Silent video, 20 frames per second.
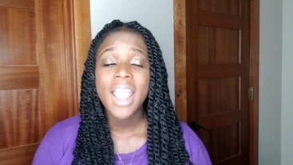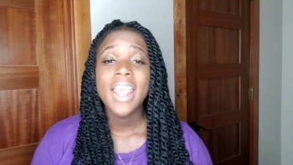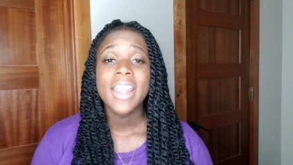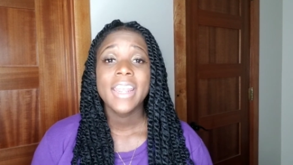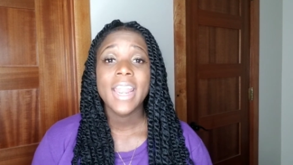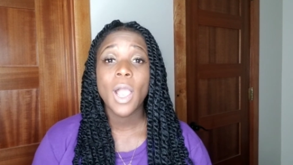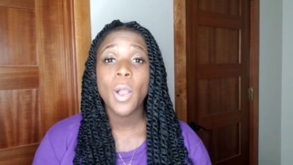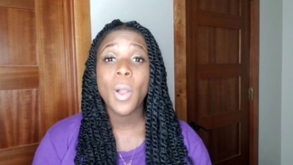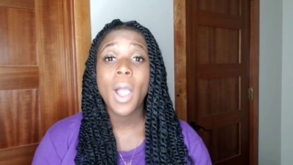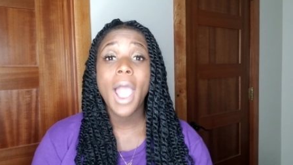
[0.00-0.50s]

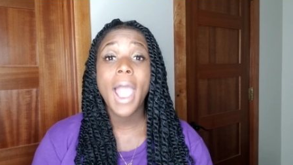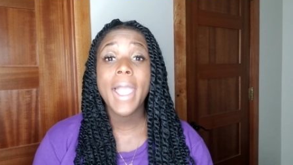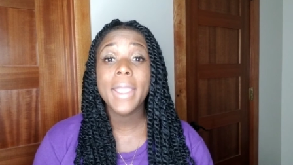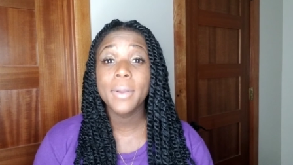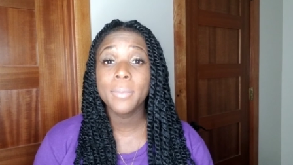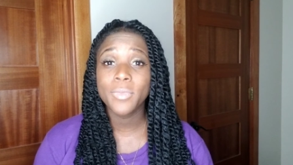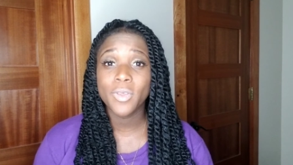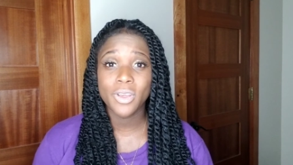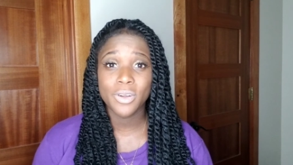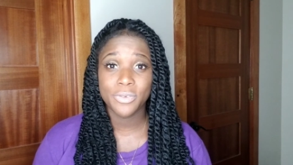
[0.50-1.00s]
Now, I
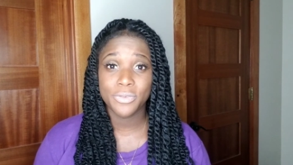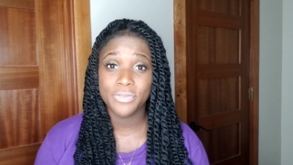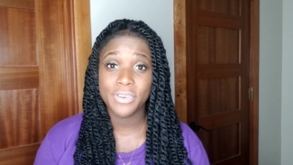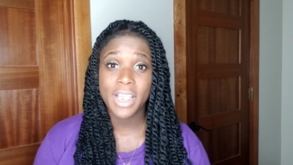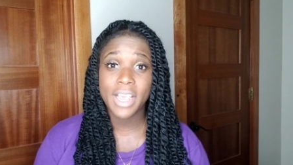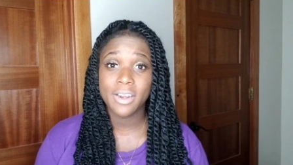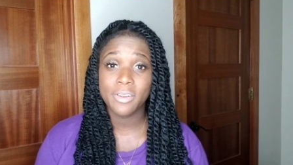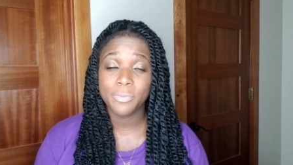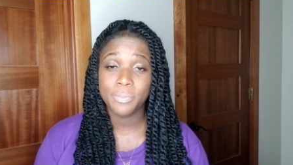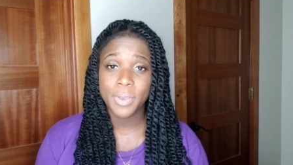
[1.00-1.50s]
am not a
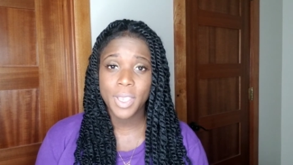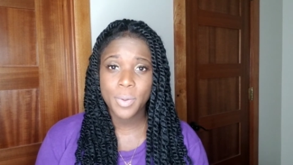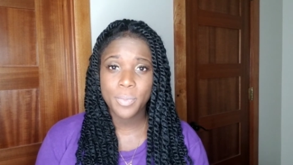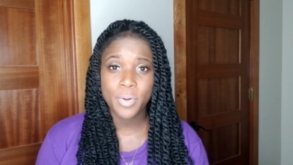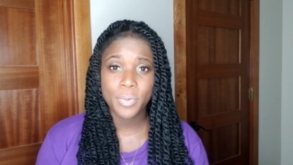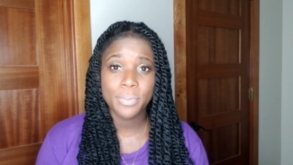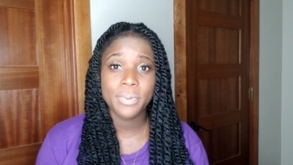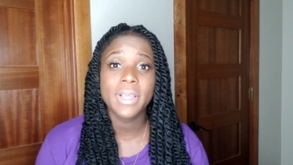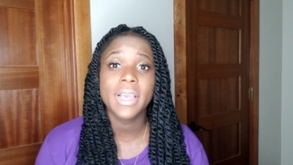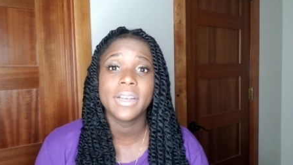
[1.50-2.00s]
fan of paper
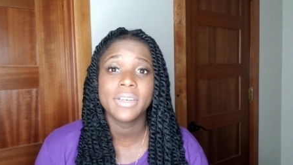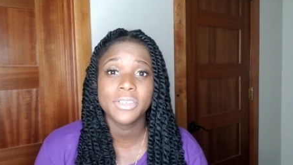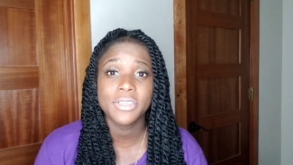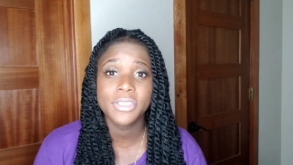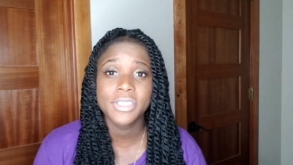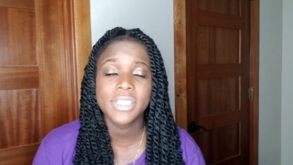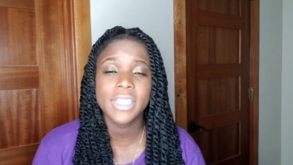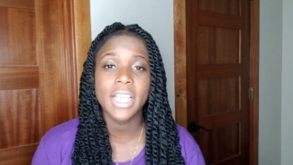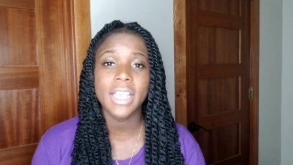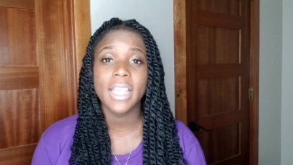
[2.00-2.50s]

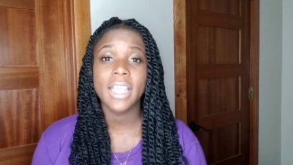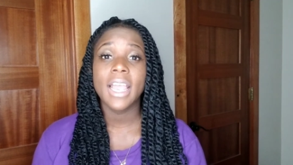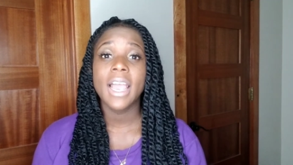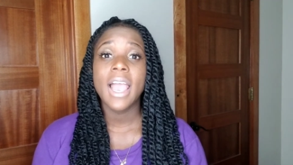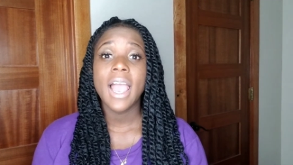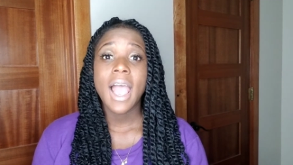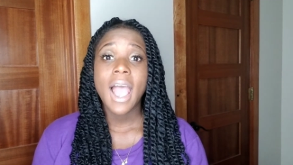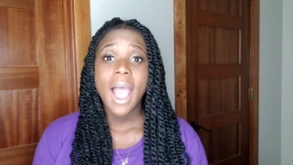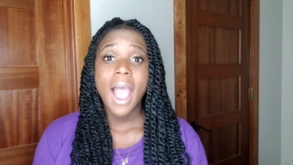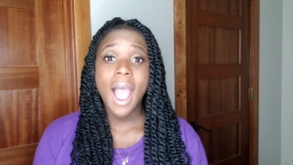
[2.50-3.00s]
planners. Like,
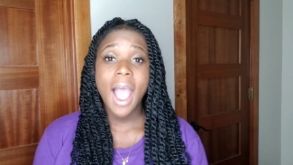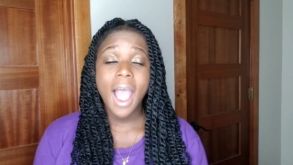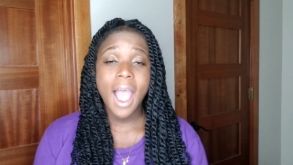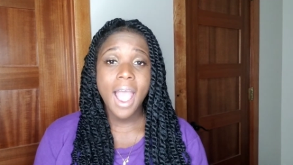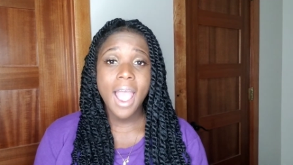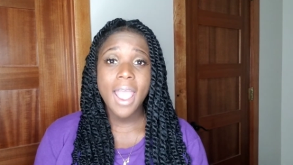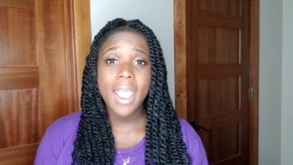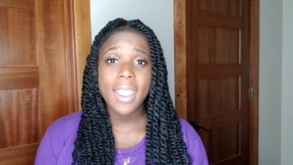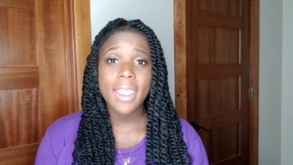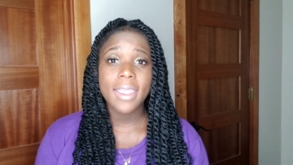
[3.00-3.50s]

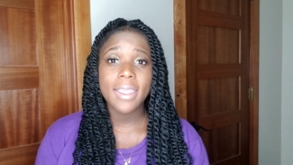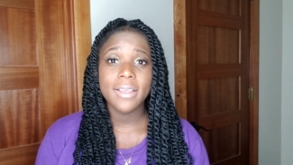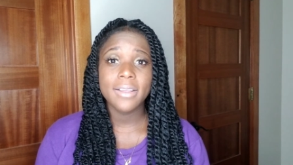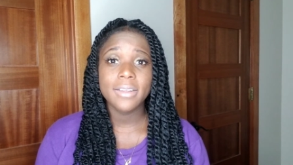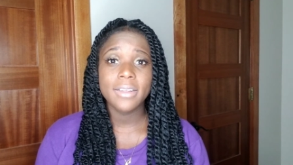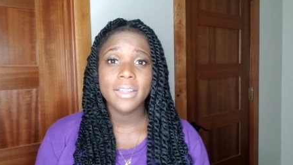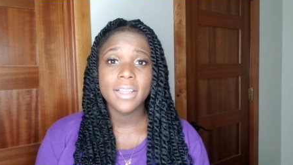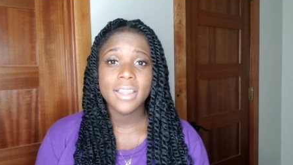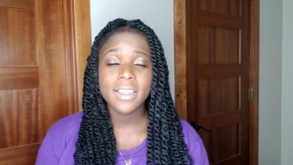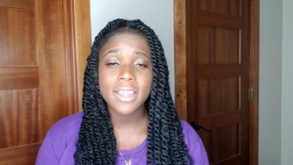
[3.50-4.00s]
I
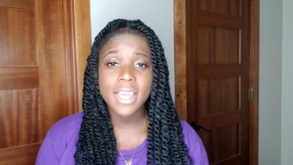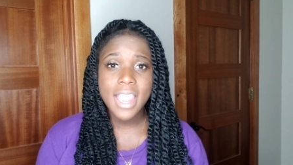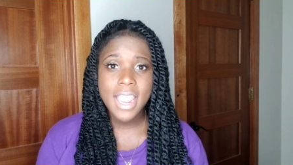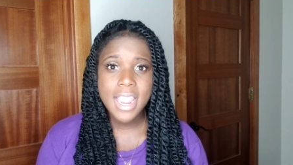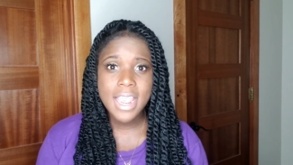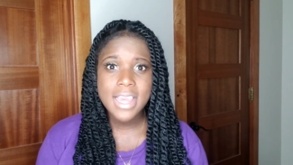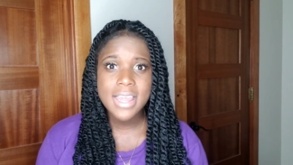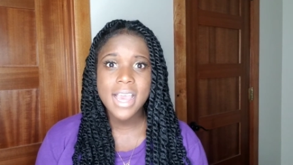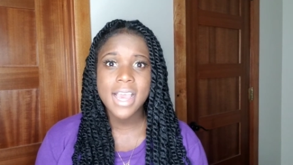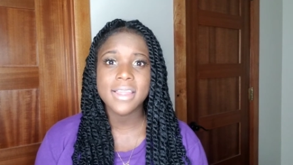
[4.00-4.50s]

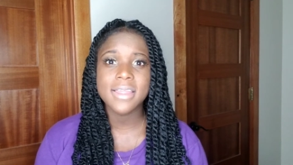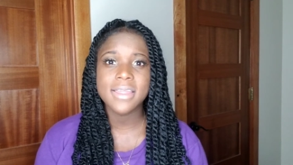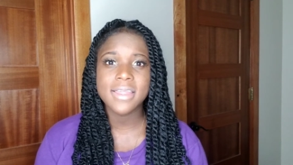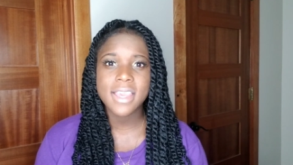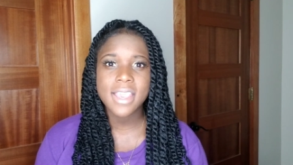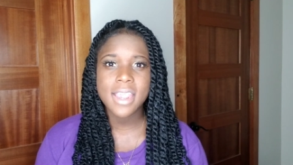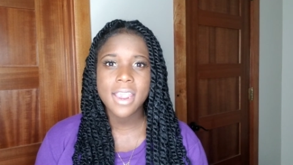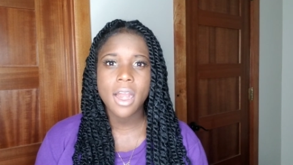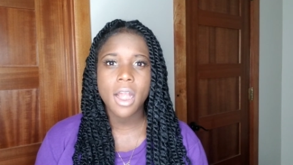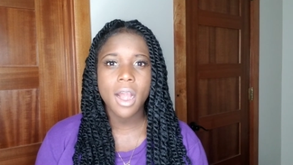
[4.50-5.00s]
think that
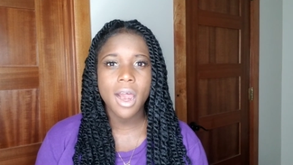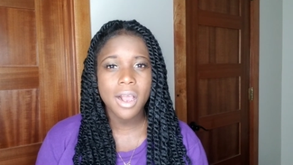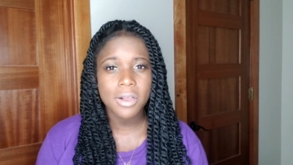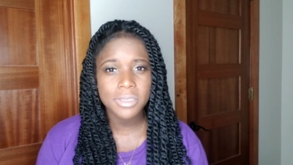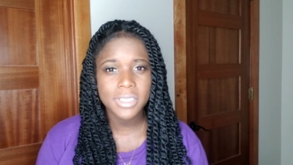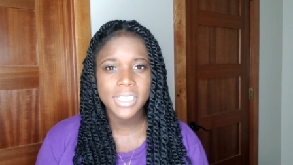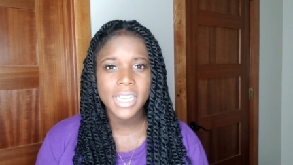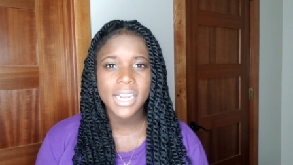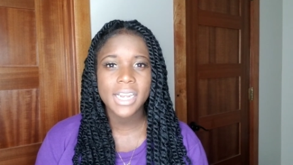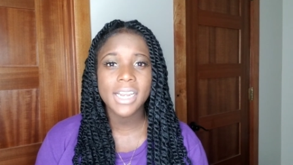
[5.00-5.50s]
they are
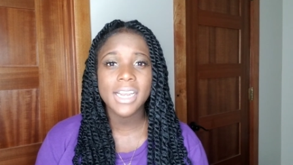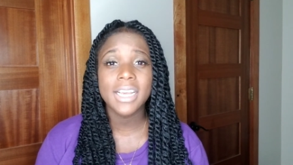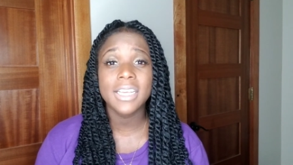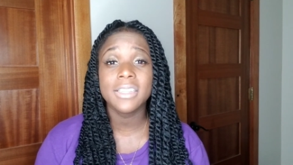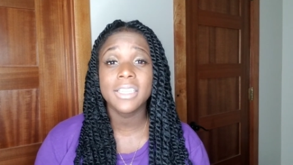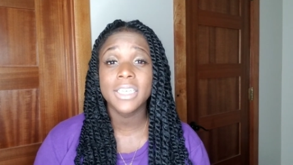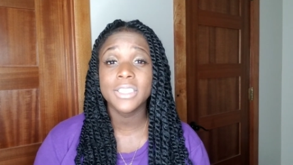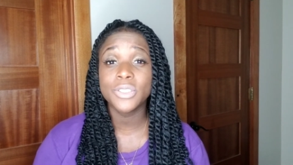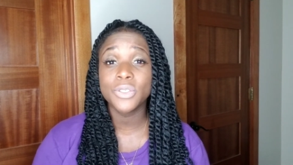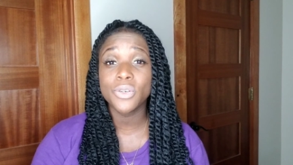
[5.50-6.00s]
outdated and
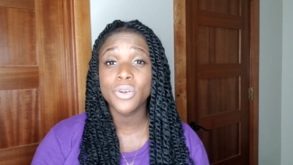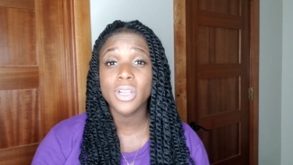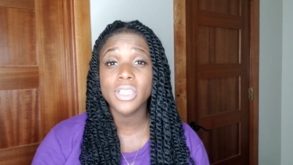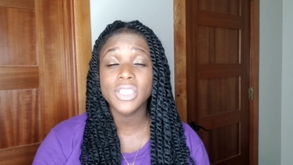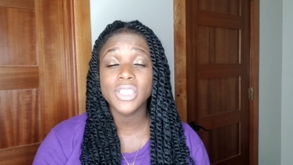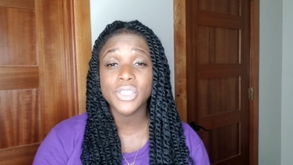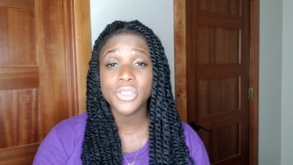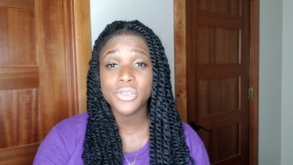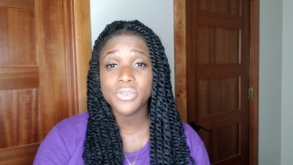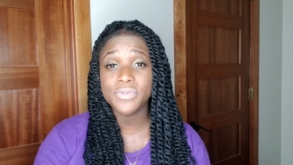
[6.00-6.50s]
they do not
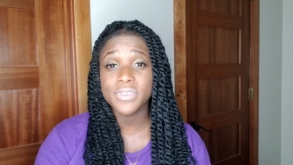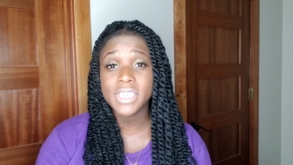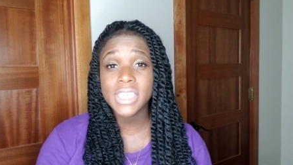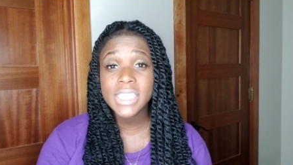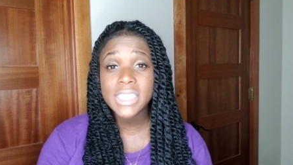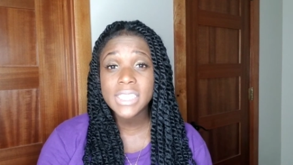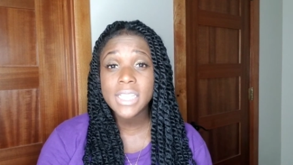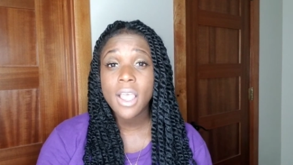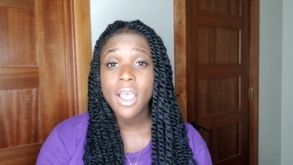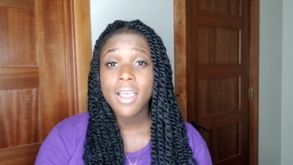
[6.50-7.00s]
serve us
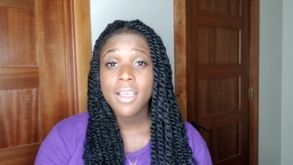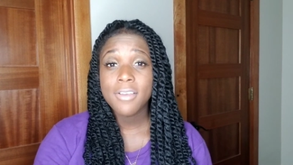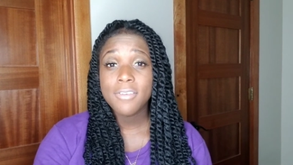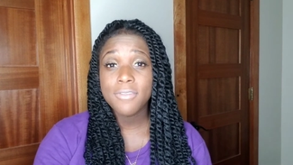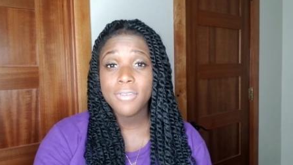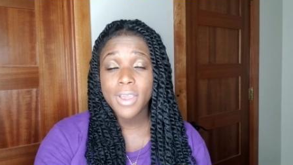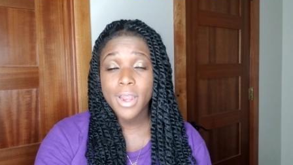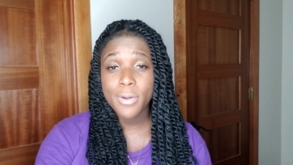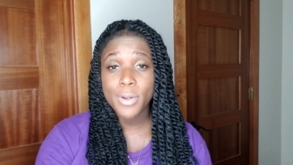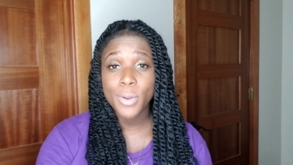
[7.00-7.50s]

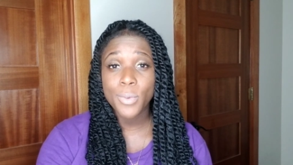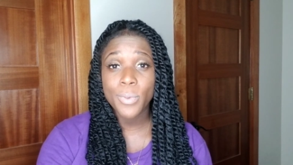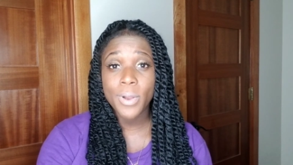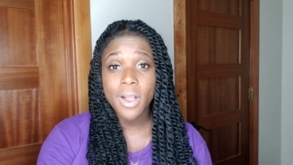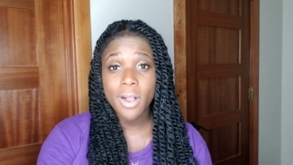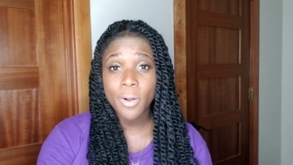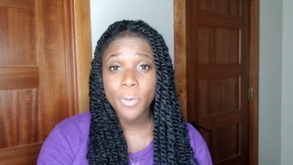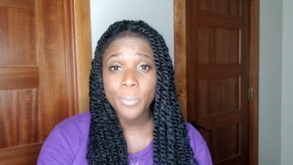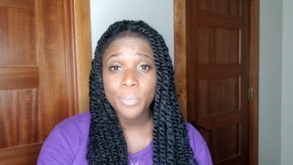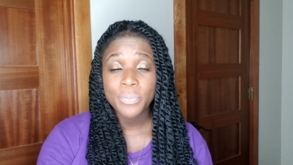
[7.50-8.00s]
very
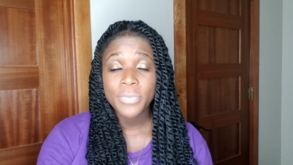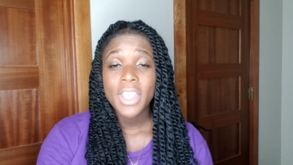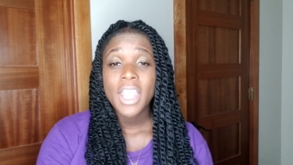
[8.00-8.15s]
well.